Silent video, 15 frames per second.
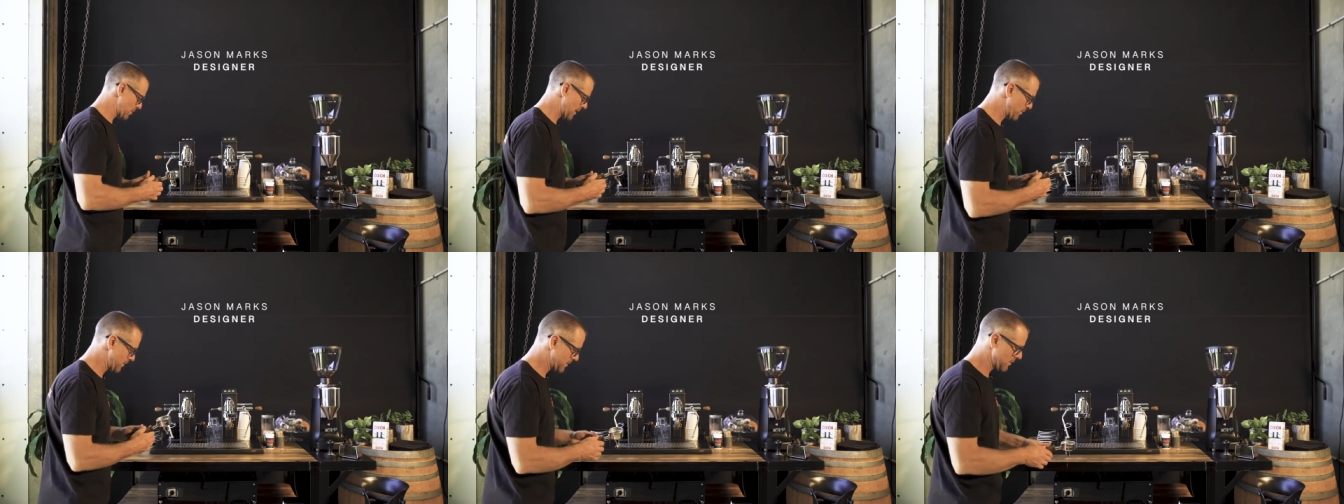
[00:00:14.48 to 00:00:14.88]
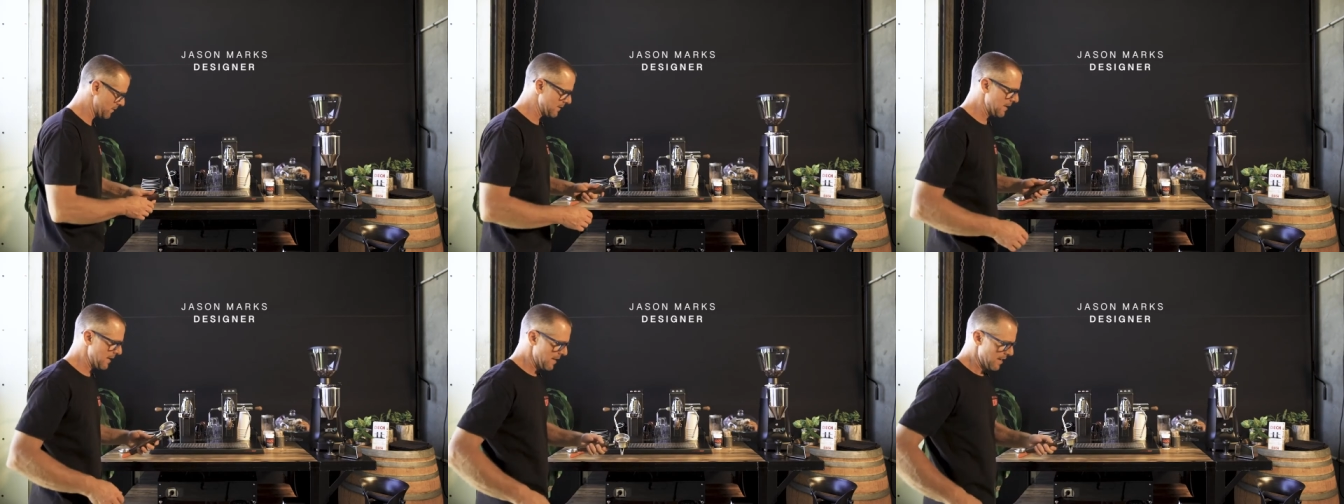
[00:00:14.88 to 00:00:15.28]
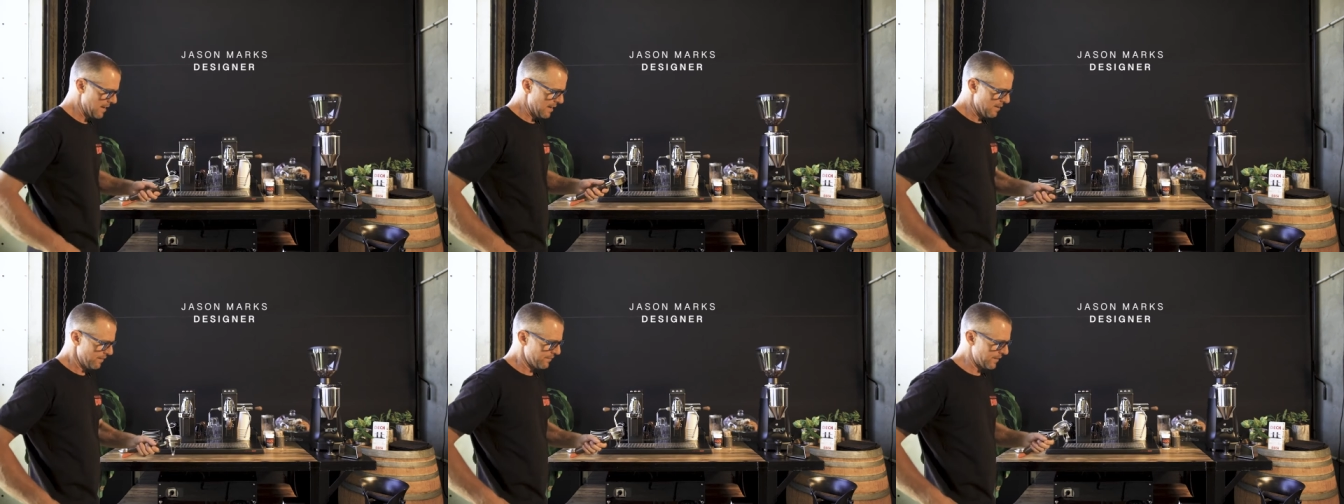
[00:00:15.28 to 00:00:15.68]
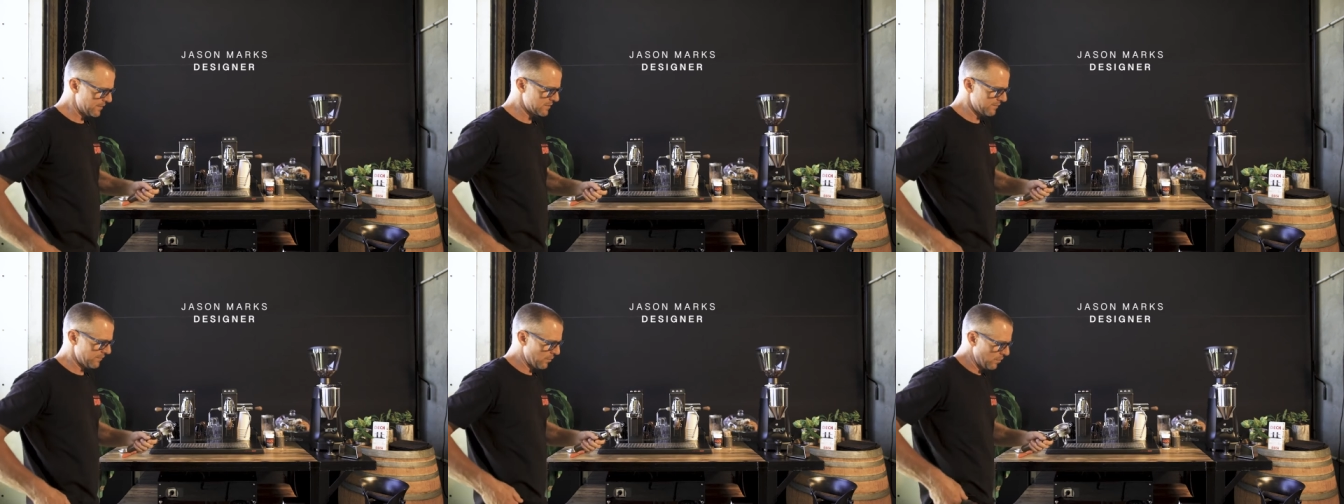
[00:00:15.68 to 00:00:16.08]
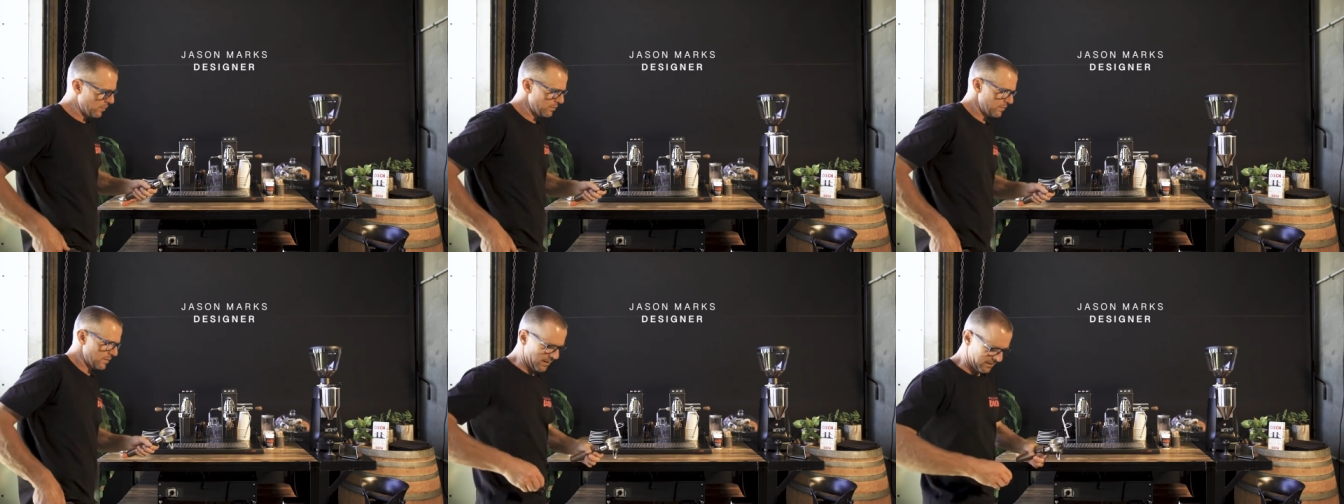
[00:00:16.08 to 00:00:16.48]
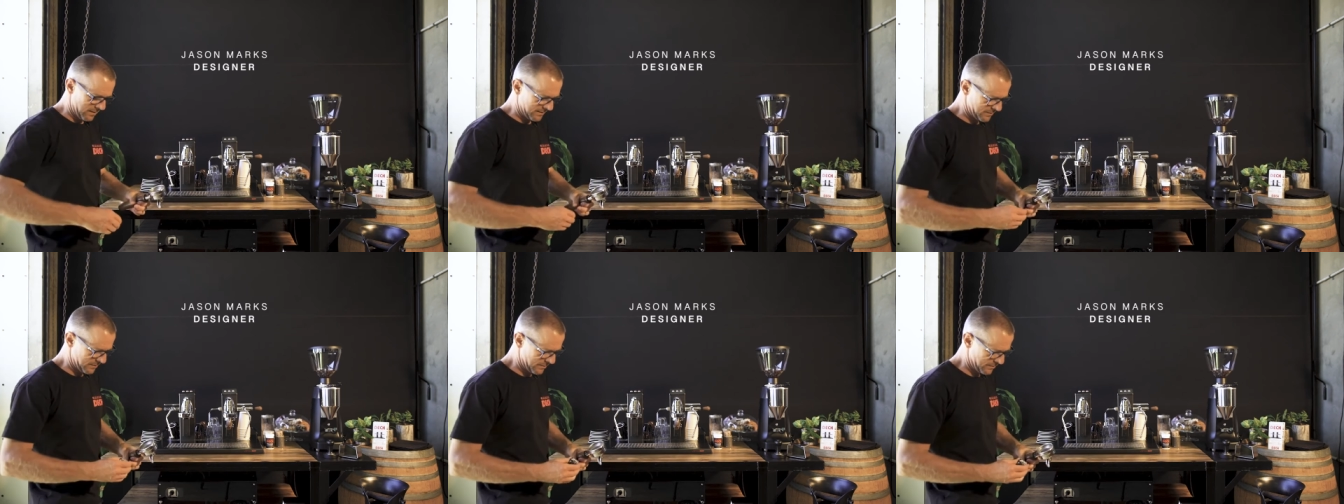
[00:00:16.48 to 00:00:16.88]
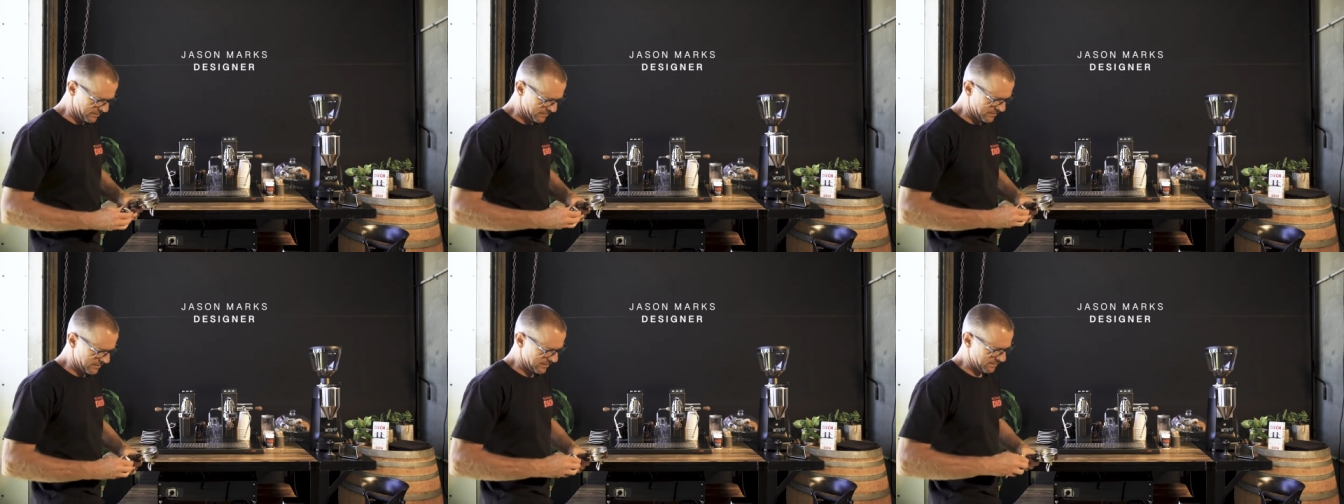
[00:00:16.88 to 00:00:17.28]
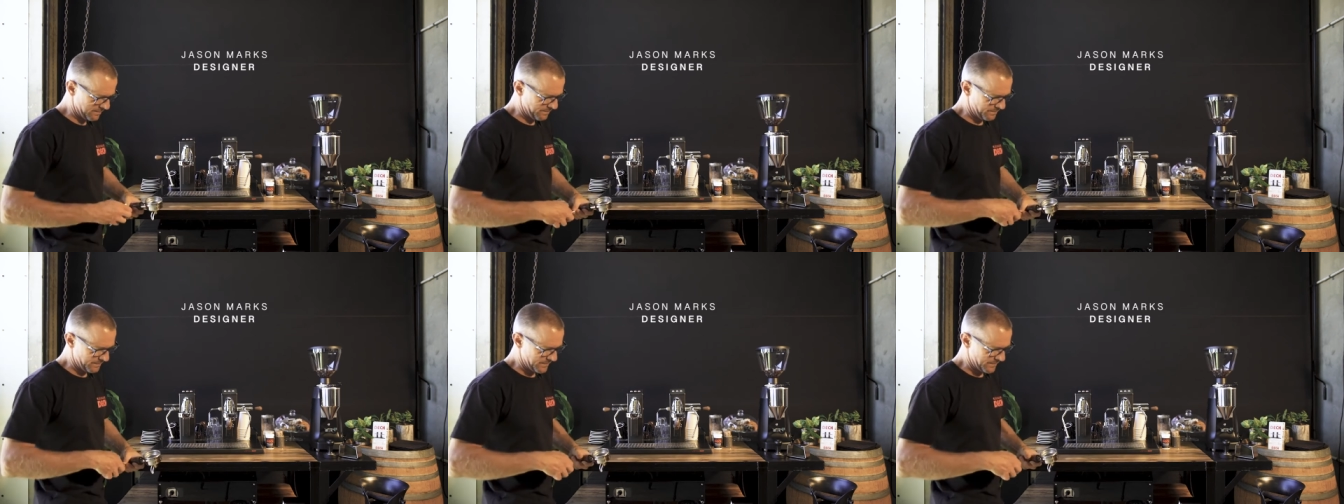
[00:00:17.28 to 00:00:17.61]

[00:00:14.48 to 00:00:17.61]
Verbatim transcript: way we do it. First of all, I like to use the